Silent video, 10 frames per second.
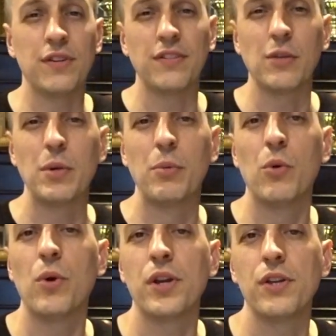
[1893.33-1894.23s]
Now some people
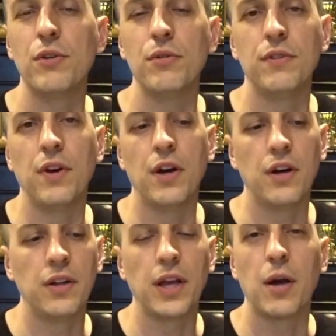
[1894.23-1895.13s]
want to use
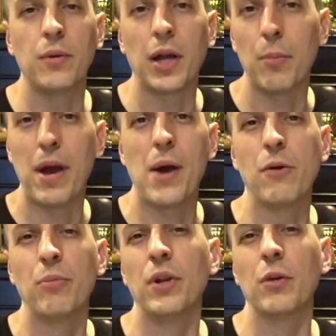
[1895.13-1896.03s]
uh, like a like a power
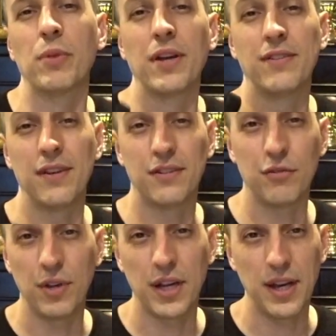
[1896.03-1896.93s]
plug because it has
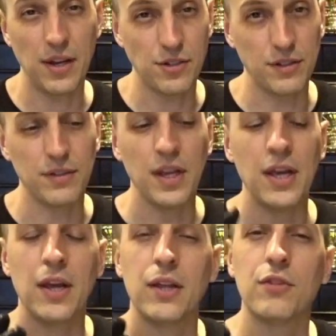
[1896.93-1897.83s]
three connections.
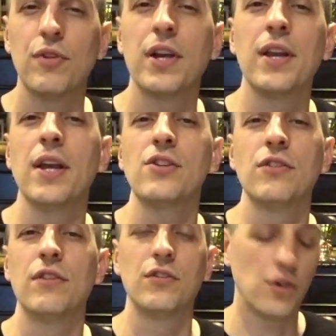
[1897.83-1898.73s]
Three
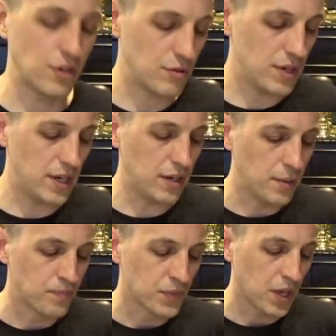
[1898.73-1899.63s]
connections is all you need.
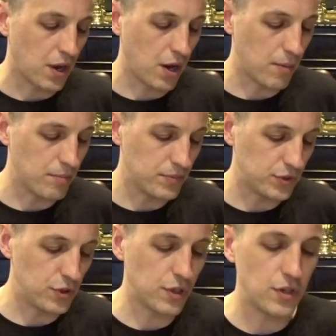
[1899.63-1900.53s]
Um,
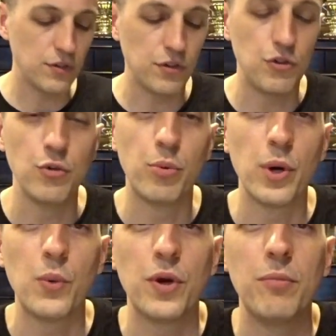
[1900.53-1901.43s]
so you could use a
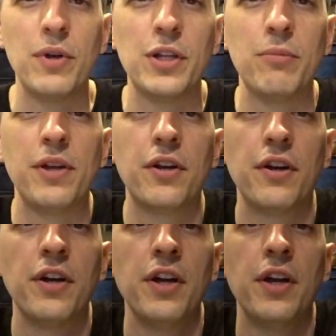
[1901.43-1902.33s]
2.1
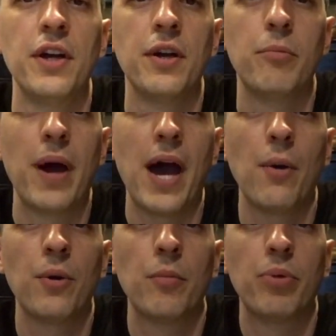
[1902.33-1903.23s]
millimeter
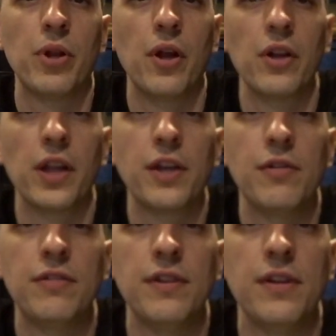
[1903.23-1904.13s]
power plug like you
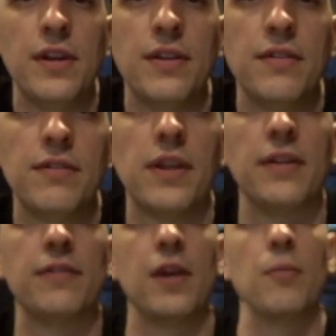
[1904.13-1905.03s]
see in this
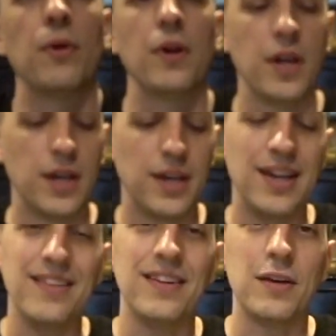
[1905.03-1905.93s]
lightsaber
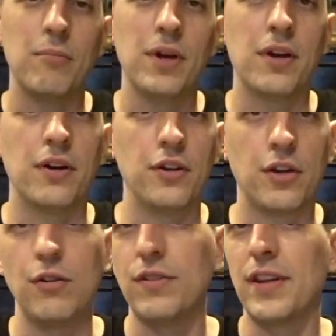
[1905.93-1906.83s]
in the emitter. You
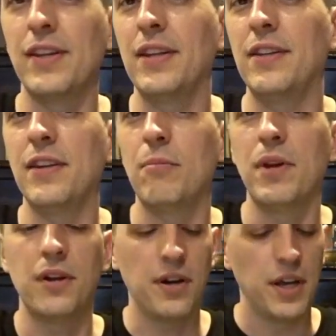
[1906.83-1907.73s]
could use that in, in the
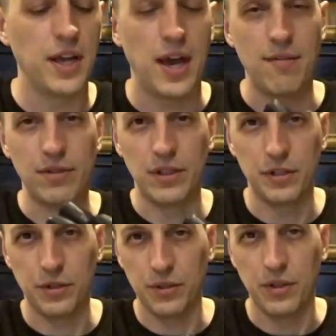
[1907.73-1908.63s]
emitter. Have a
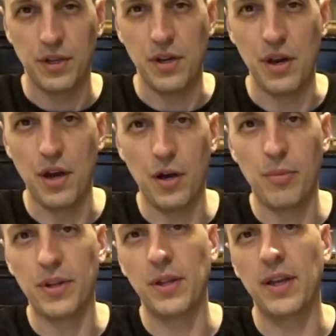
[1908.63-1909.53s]
little nub
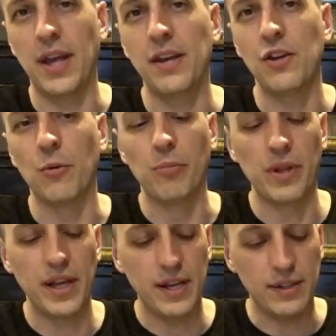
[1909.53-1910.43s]
on the end of your
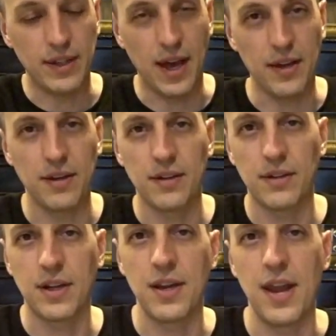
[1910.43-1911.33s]
blade that
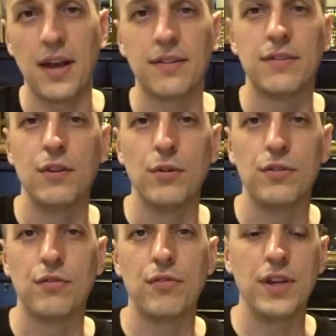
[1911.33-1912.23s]
connects to
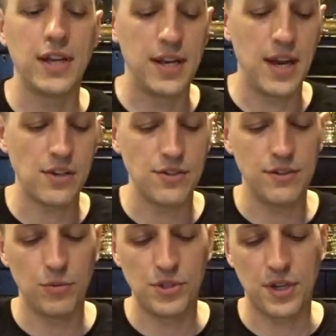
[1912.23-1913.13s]
those three
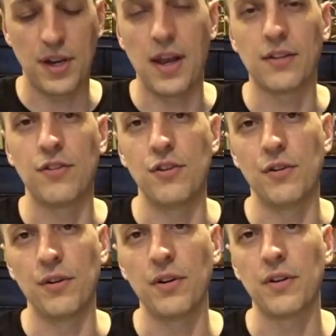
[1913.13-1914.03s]
connections which connect to
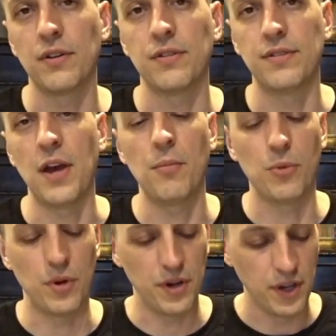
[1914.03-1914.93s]
your
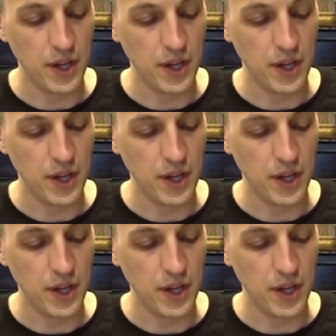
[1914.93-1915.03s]
soundboard.